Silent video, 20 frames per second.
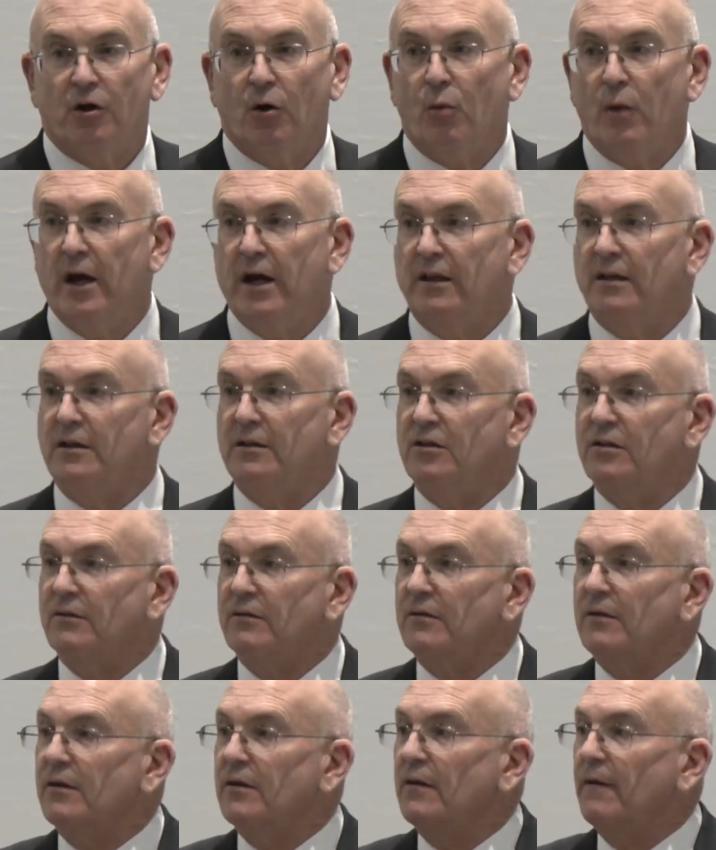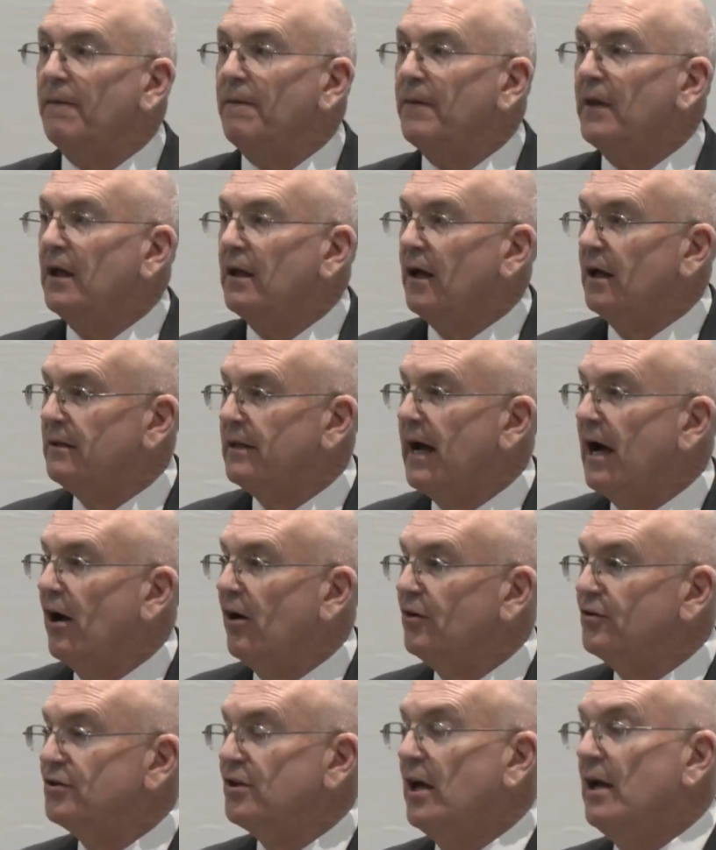in a way that
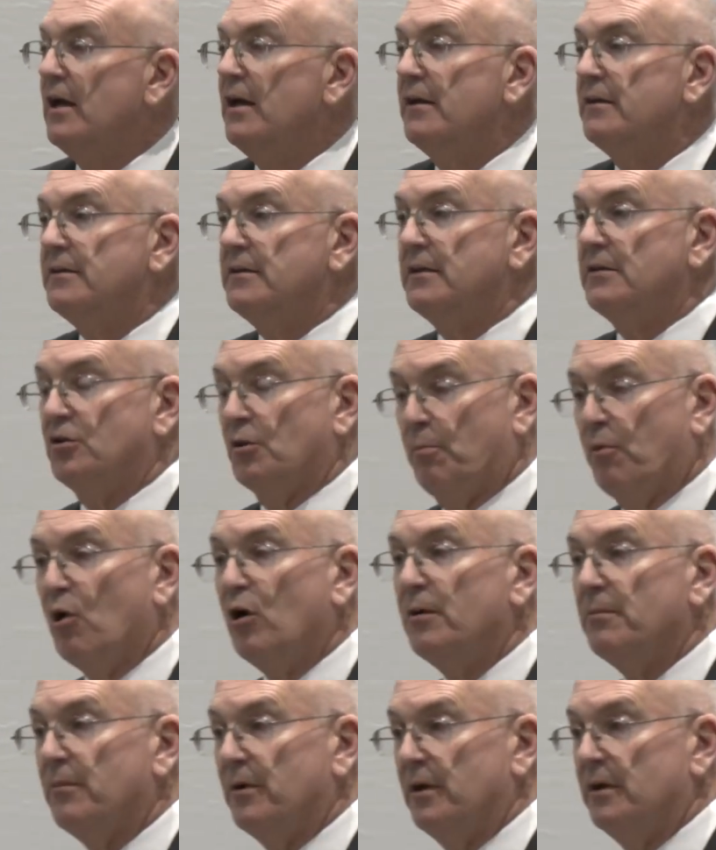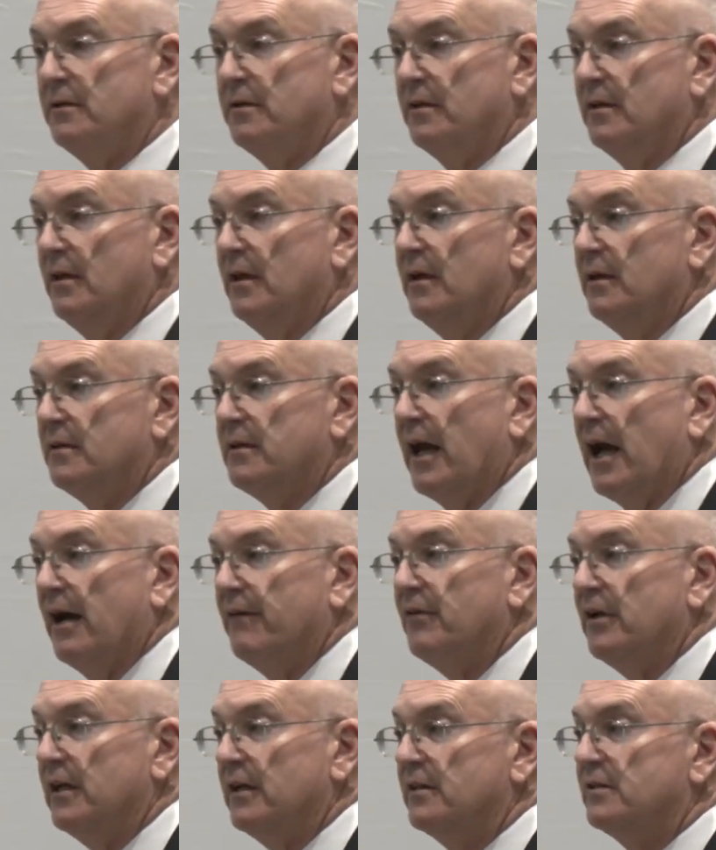allows the department to
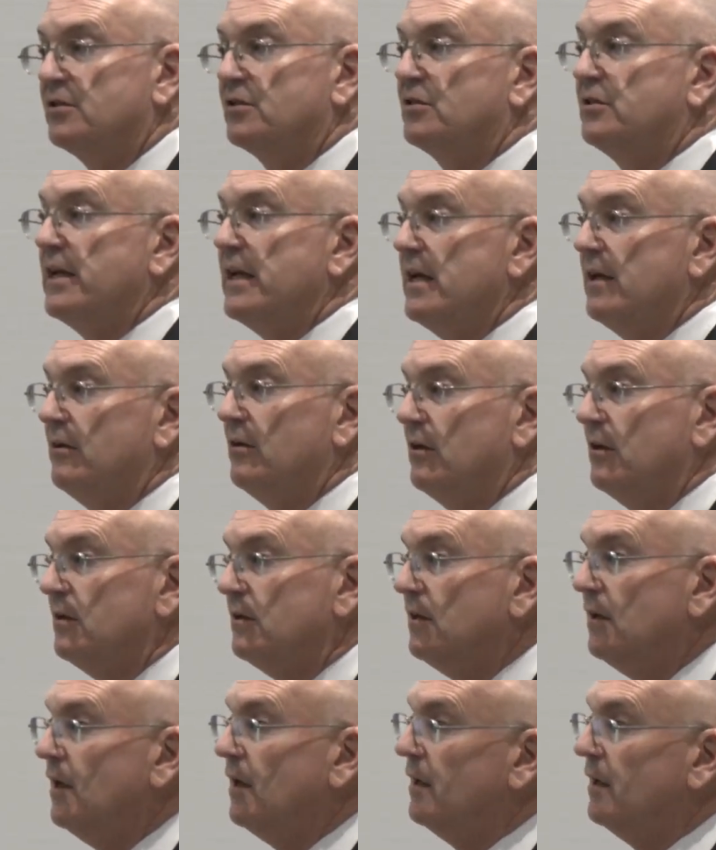have a standard